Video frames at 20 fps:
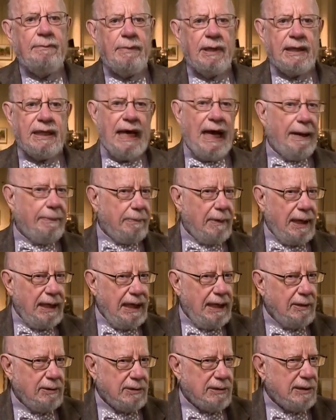But Captain
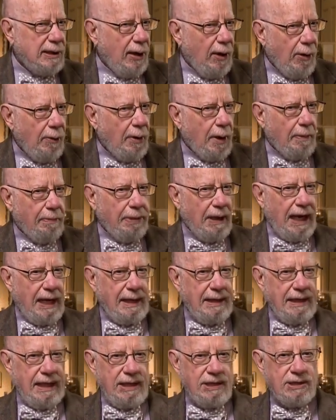Neal's lower
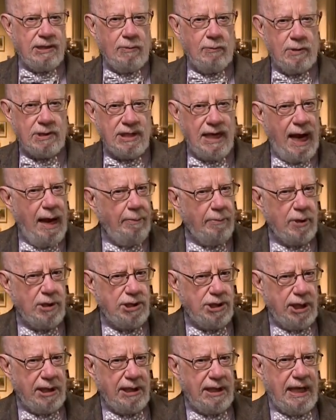plantation was
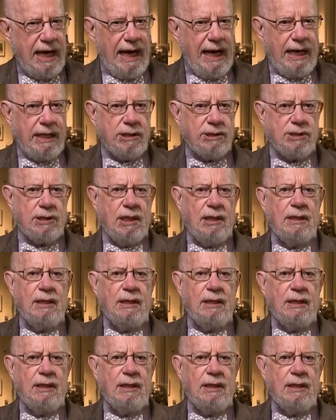hemorrhaging cash,